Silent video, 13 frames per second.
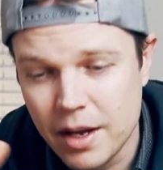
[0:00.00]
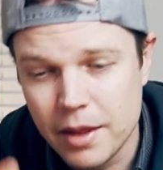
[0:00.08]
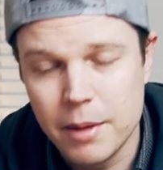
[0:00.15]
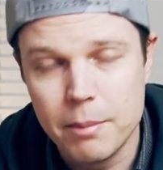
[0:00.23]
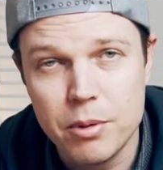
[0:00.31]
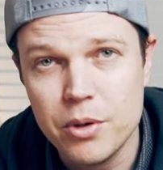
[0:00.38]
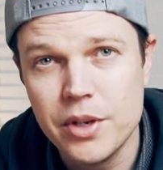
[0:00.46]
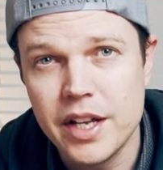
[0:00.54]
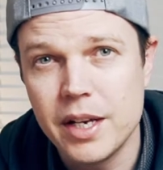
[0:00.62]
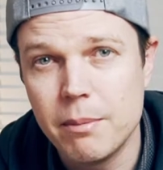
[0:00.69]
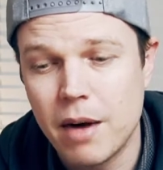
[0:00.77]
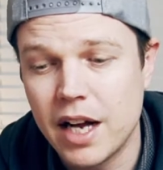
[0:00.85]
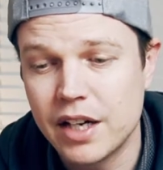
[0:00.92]
The Blue Yeti
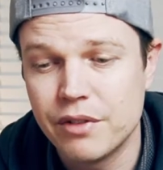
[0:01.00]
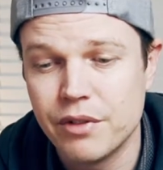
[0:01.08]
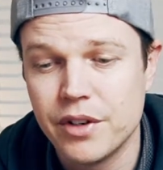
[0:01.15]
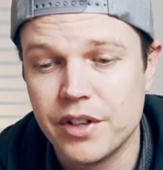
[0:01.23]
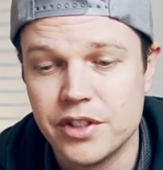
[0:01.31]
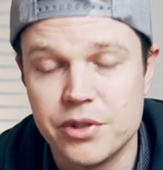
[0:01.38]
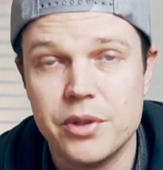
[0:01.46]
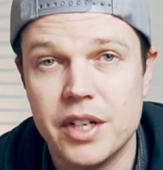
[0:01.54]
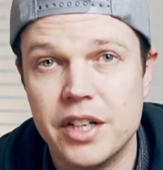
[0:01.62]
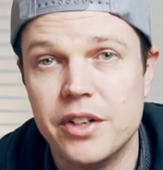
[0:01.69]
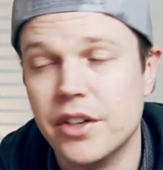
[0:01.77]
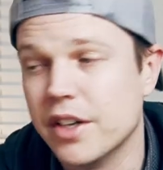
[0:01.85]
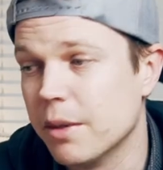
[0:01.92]
microphone is really
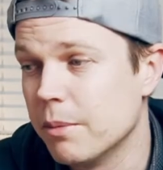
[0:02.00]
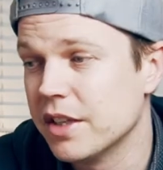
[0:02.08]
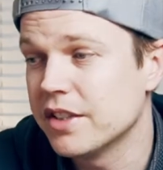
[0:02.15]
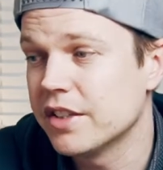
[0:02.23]
good, I must